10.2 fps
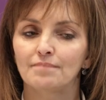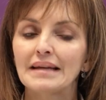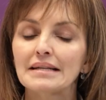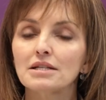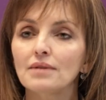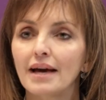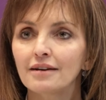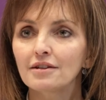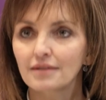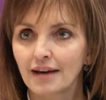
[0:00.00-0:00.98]
mental
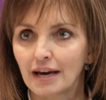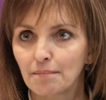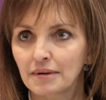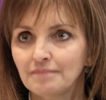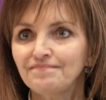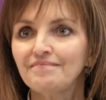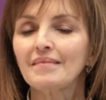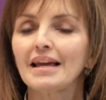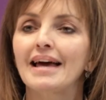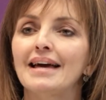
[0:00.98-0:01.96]
health app,
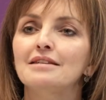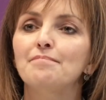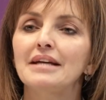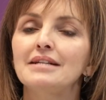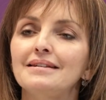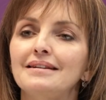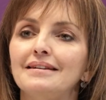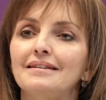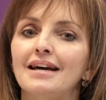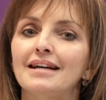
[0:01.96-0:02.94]
and
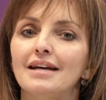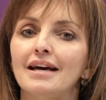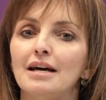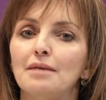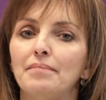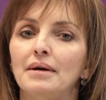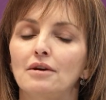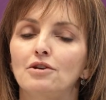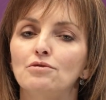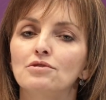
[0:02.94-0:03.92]
basically that app
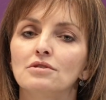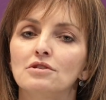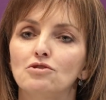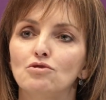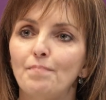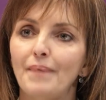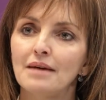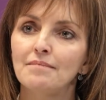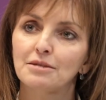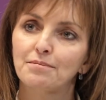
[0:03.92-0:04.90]
uses your
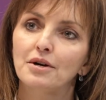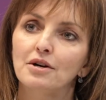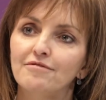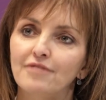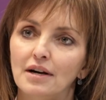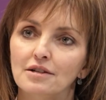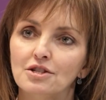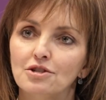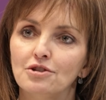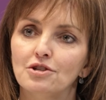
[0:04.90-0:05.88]
payment
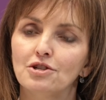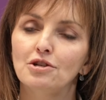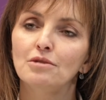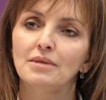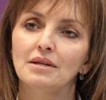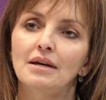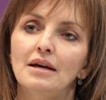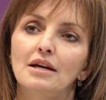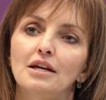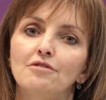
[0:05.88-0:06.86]
profiles to determine
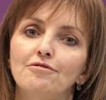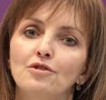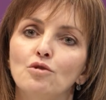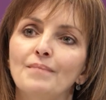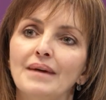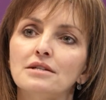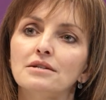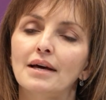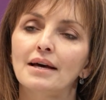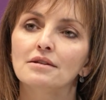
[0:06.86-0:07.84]
if your
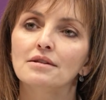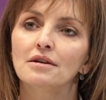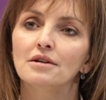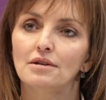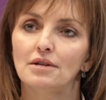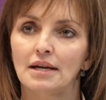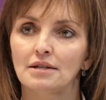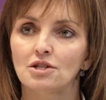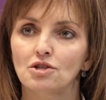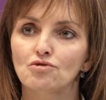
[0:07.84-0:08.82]
mental health
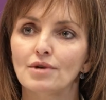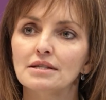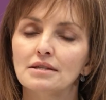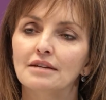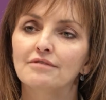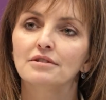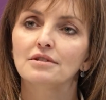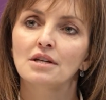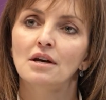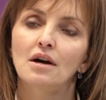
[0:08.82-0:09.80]
and stress
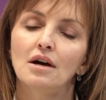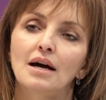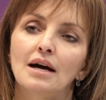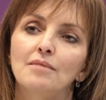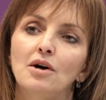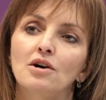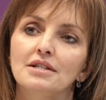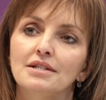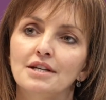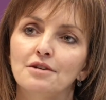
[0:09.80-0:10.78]
levels are
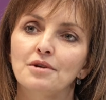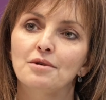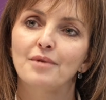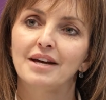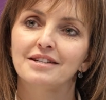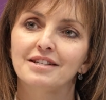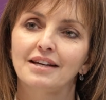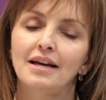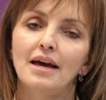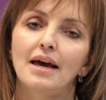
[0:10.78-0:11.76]

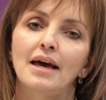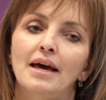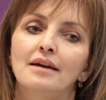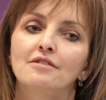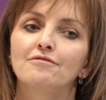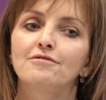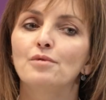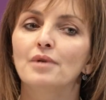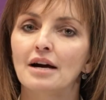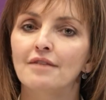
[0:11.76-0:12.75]
deteriorating. And for
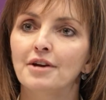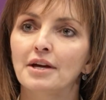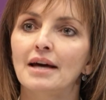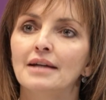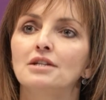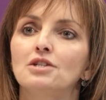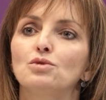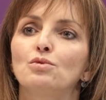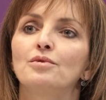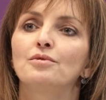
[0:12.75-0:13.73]
a recovering
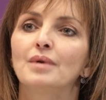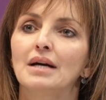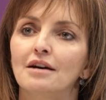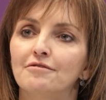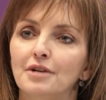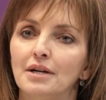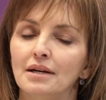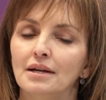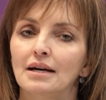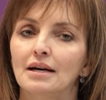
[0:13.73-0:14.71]
addict or a recovering